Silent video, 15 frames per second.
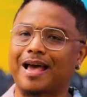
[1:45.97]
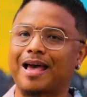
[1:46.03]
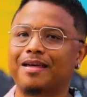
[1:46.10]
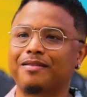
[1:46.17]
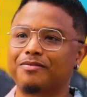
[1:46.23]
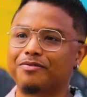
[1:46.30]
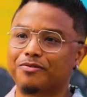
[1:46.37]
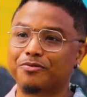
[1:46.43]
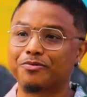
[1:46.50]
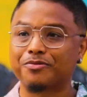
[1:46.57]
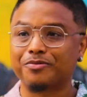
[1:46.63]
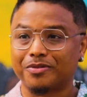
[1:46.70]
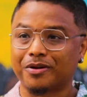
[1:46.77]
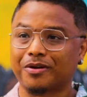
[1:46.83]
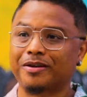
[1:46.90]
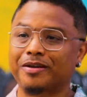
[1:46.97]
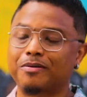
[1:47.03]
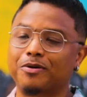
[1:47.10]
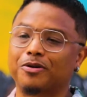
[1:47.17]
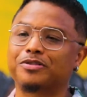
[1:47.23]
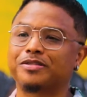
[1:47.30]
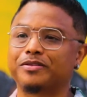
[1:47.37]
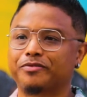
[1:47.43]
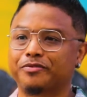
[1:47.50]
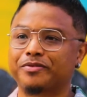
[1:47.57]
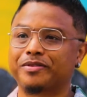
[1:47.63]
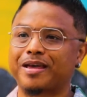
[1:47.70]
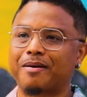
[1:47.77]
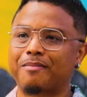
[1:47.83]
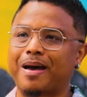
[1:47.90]
and through learning about it through
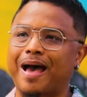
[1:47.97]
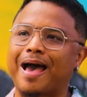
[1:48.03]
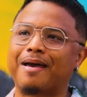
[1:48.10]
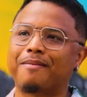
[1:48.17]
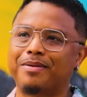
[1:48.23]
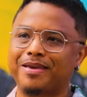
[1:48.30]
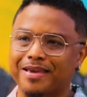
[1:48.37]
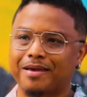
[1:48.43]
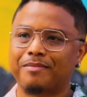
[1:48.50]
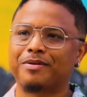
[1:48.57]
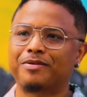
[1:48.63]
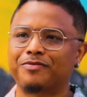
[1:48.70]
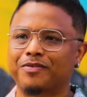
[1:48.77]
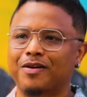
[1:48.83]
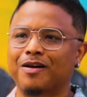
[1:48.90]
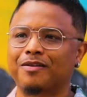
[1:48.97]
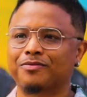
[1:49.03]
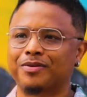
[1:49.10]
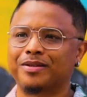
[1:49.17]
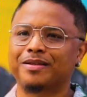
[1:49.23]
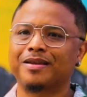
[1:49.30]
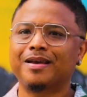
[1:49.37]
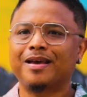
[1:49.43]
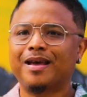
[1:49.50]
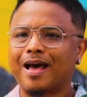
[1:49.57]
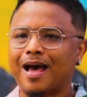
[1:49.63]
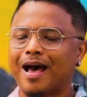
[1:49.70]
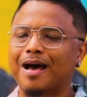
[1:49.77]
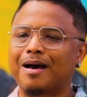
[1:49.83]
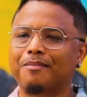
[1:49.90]
them, I became involved with
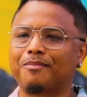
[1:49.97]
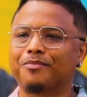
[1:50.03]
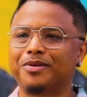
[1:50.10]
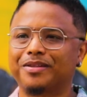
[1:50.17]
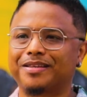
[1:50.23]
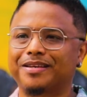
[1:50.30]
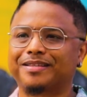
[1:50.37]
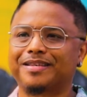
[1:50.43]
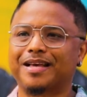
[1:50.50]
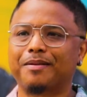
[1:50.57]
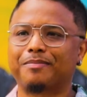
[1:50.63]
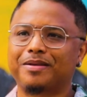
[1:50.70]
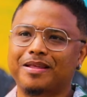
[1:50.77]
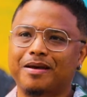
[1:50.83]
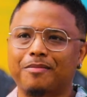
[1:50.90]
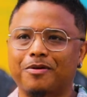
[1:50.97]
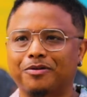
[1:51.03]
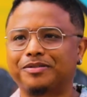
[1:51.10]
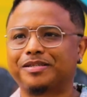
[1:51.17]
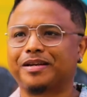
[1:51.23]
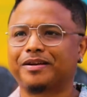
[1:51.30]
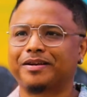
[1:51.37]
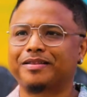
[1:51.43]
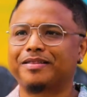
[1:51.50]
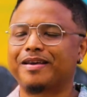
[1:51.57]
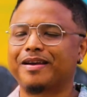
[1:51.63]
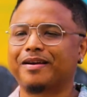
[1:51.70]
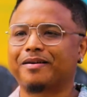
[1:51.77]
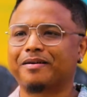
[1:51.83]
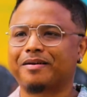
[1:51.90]
um, with it, helping them out here and
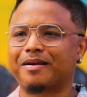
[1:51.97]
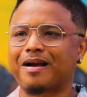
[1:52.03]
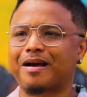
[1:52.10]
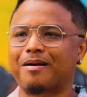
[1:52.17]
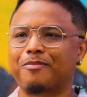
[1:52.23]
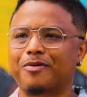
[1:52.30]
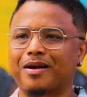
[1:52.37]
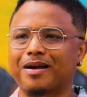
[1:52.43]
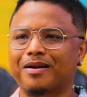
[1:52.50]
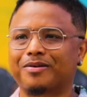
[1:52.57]
there um, where I